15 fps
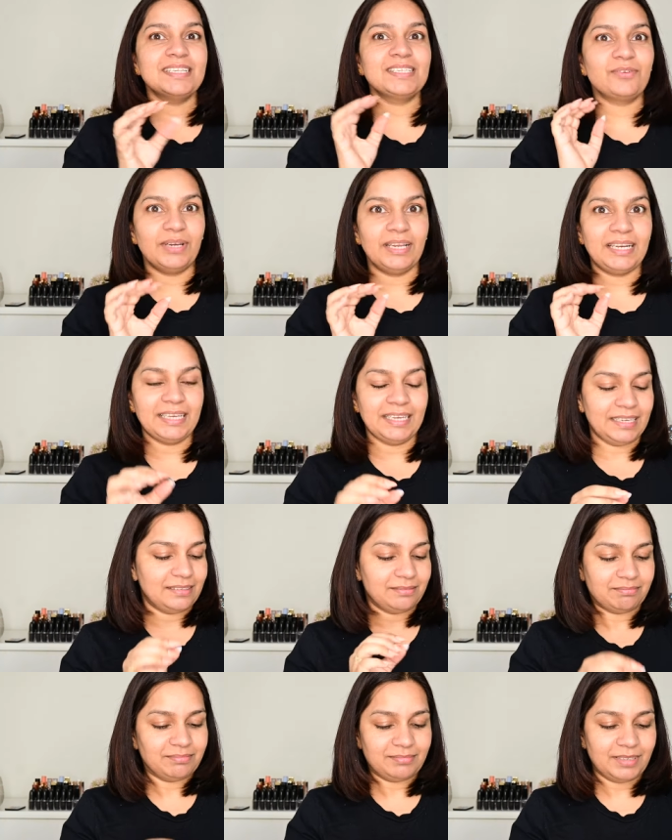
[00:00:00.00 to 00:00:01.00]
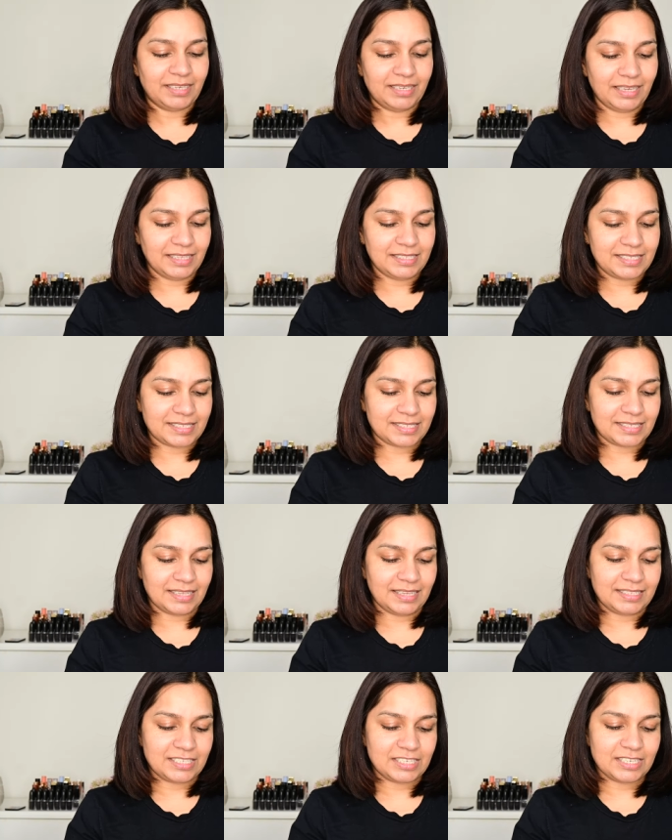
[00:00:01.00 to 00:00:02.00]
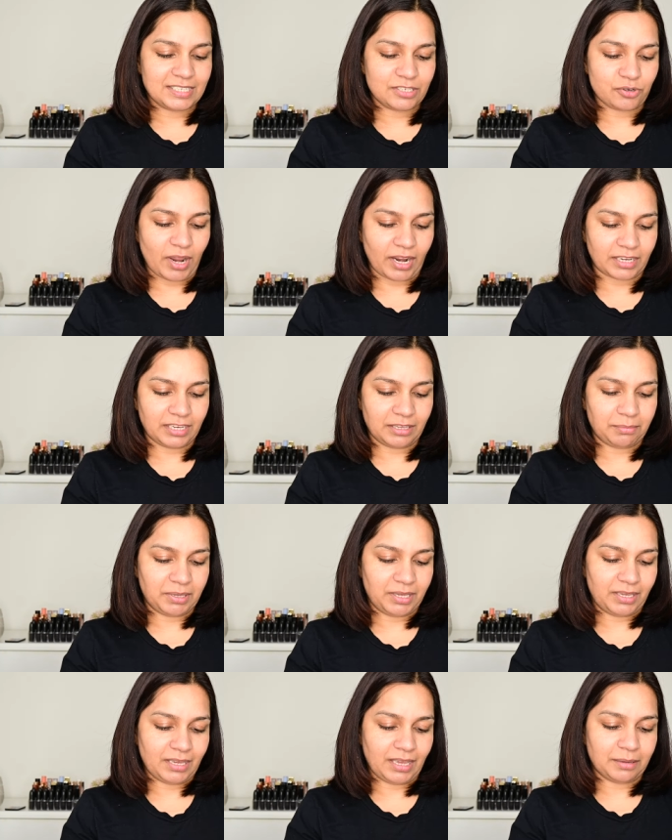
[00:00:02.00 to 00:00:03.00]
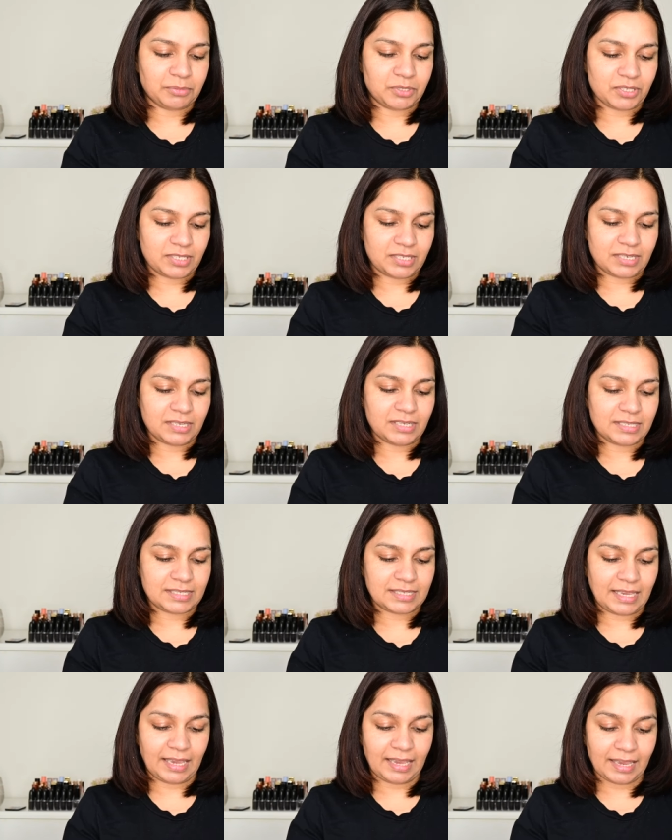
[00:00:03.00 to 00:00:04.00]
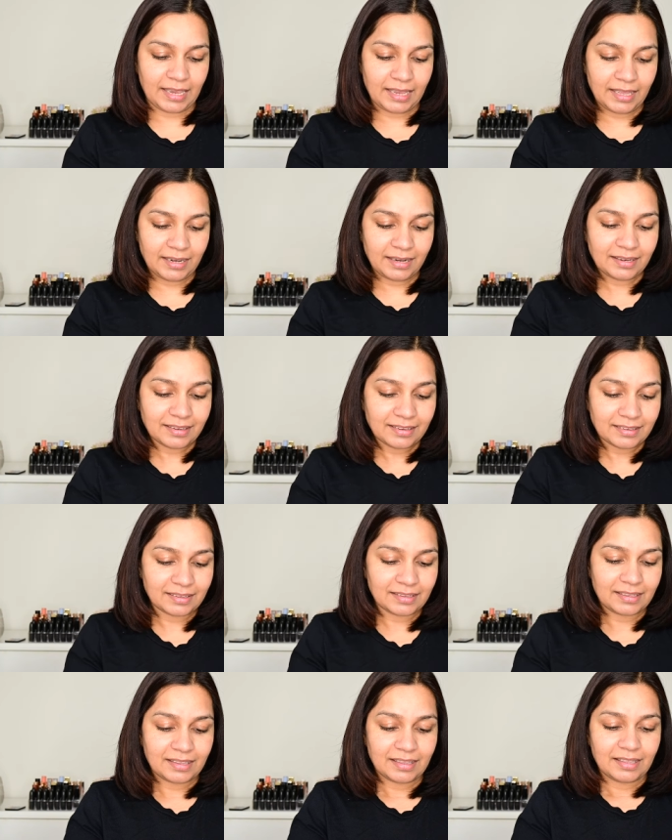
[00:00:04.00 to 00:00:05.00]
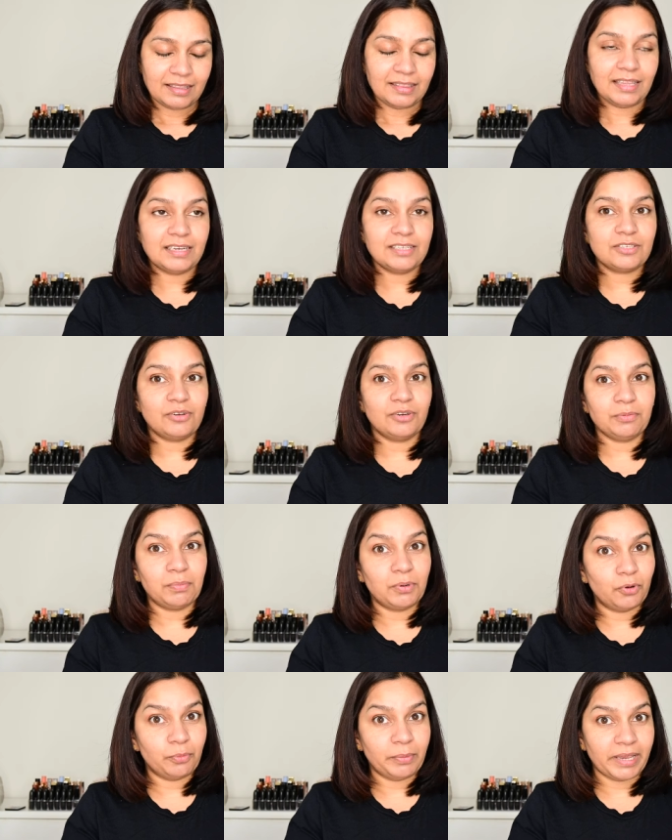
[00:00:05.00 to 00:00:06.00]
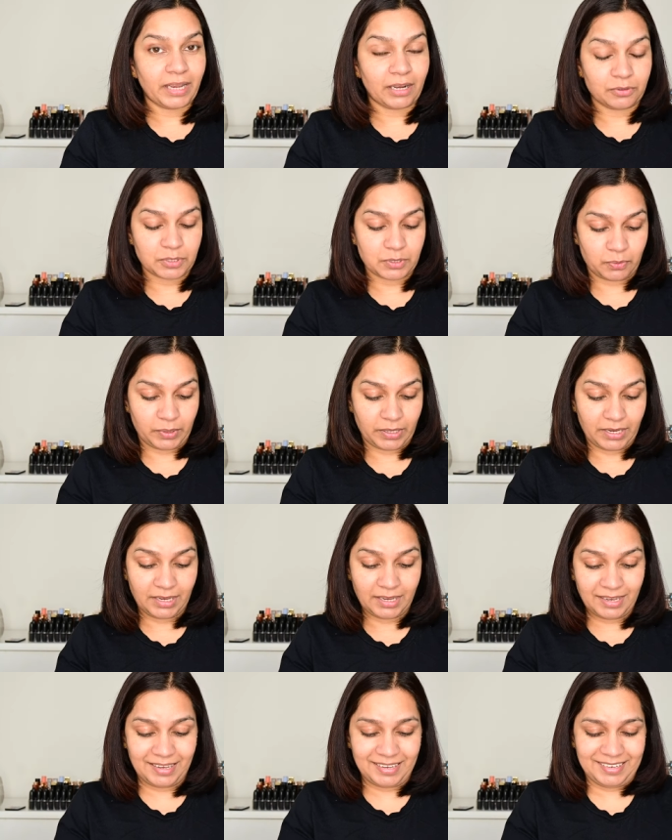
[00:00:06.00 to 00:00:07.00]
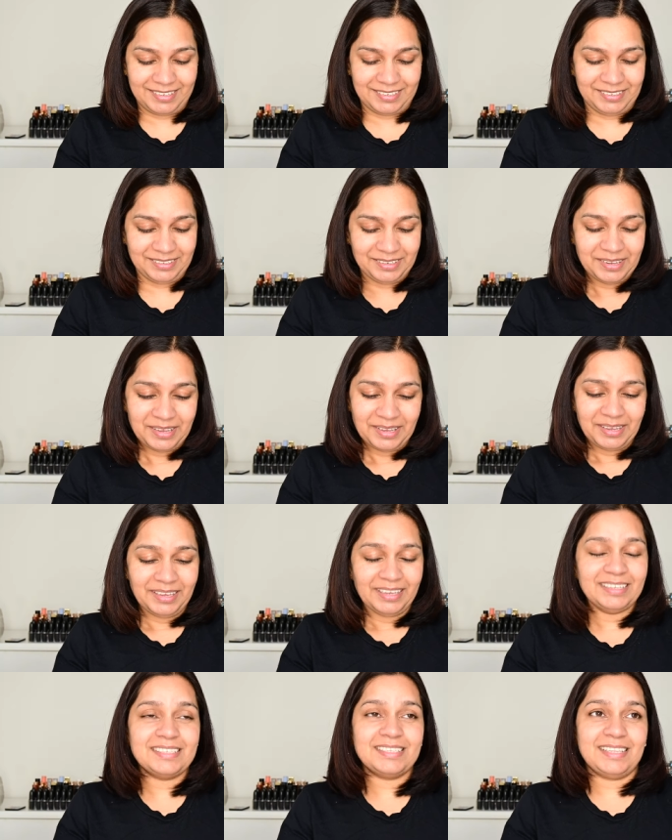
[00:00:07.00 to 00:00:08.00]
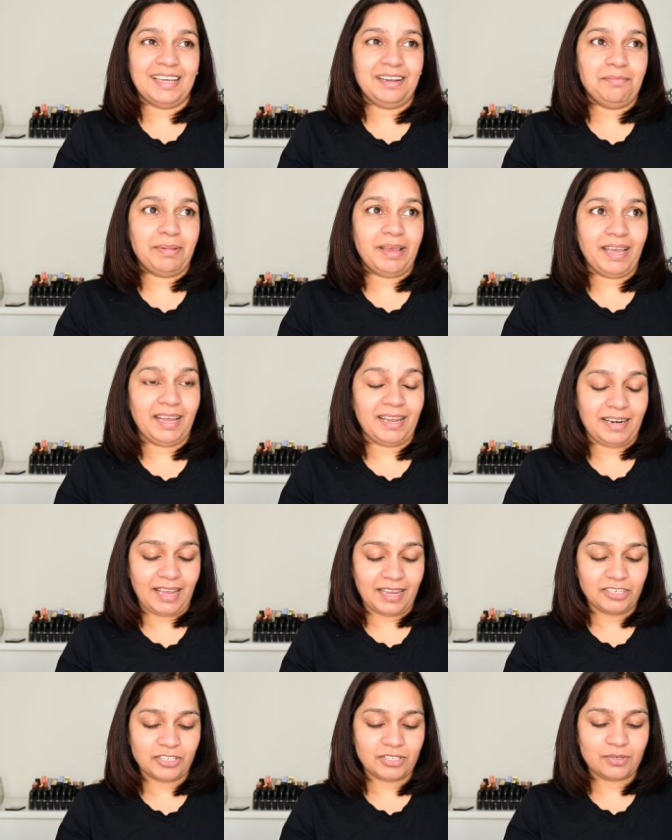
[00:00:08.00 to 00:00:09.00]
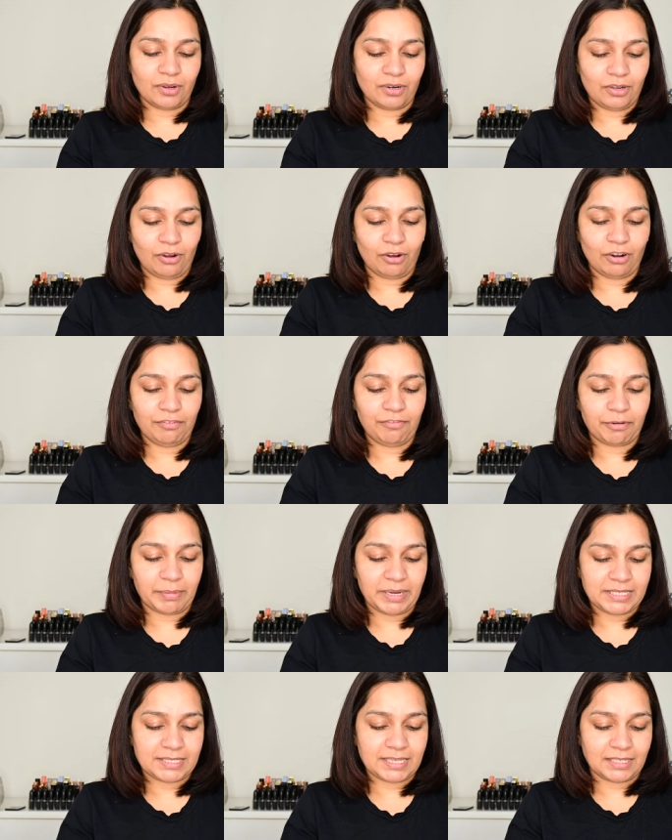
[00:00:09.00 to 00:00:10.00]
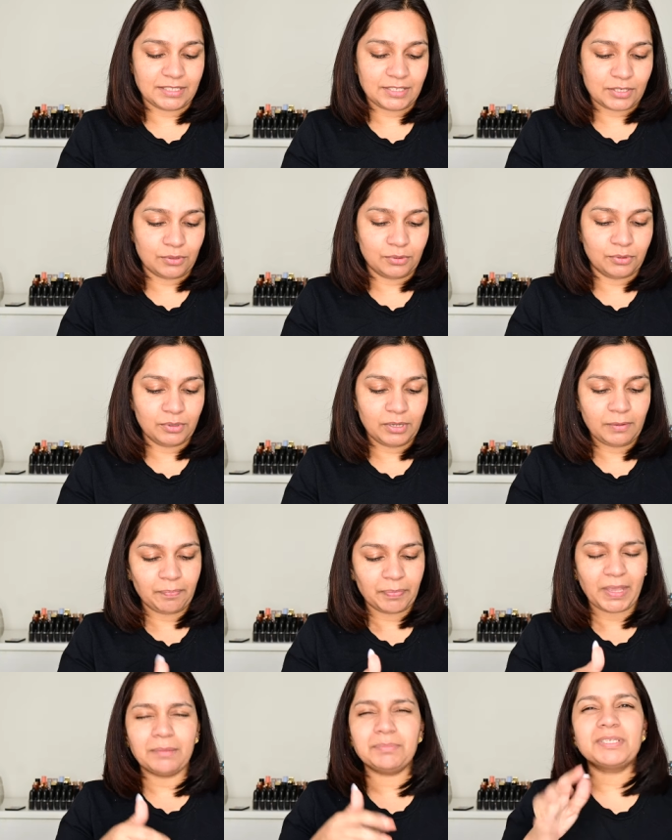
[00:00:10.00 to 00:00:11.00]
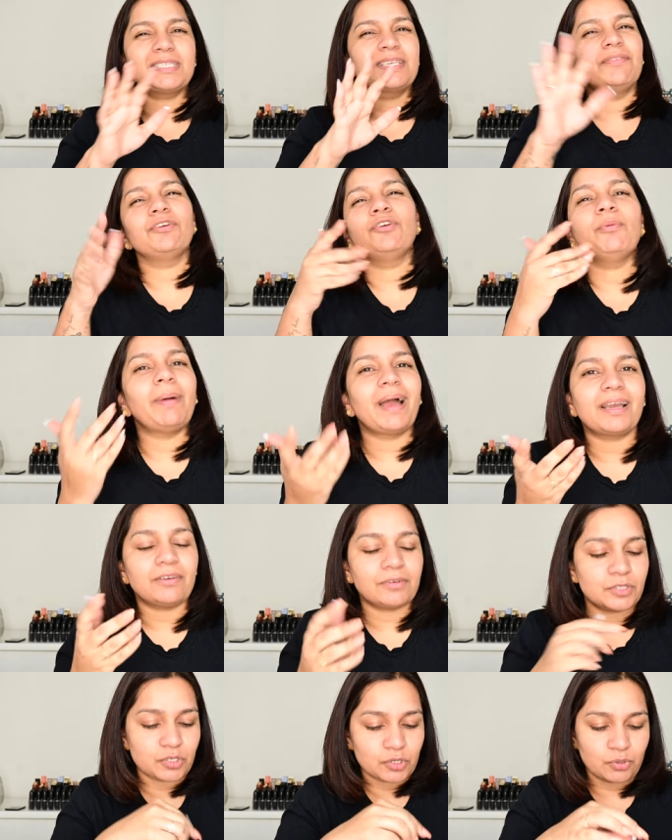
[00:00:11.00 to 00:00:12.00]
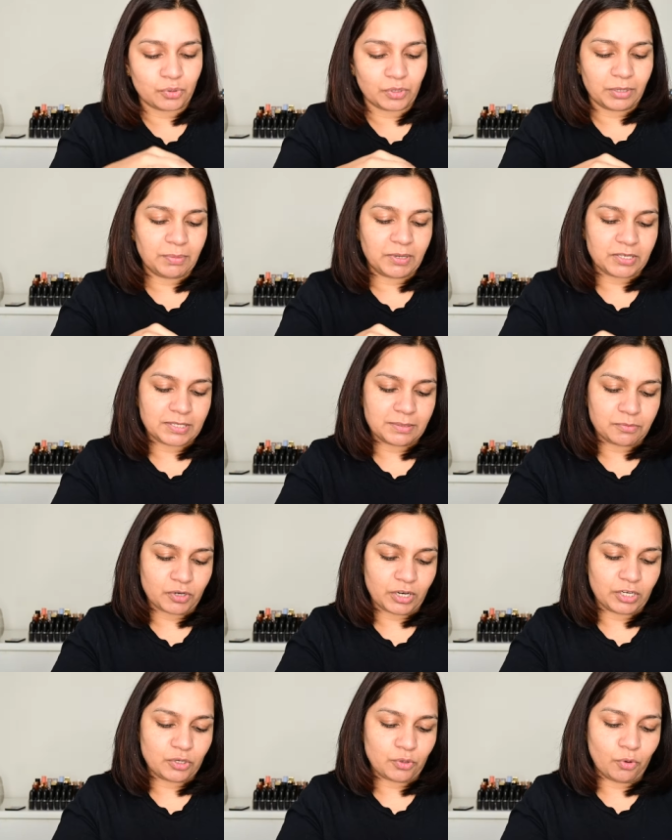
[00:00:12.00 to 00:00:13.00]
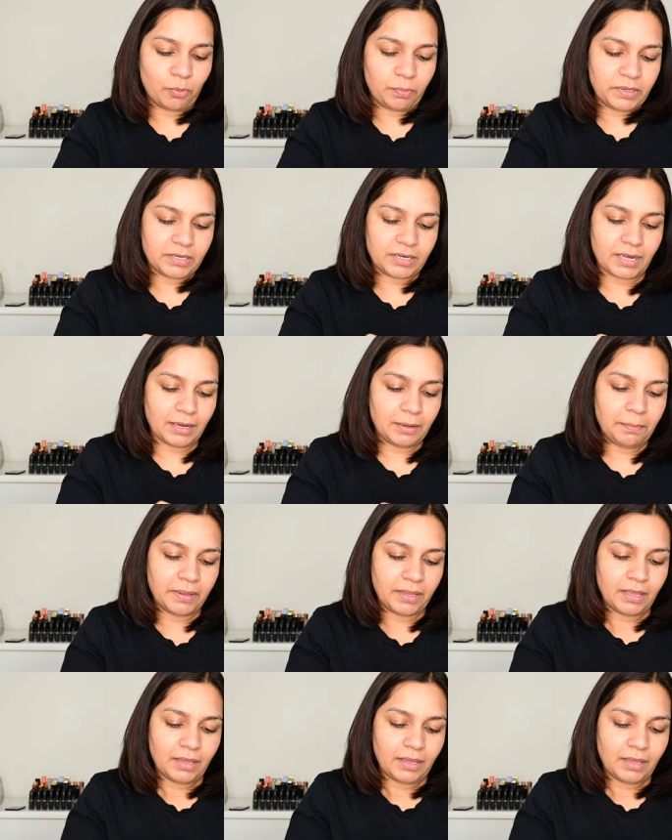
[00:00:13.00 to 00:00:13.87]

is really, it's, it's distracting me. I'm just scared that it's gonna blow my house away. It's that bad. I just got a call from my son's school. I'm just giving you a background story because I'm trying to open it up.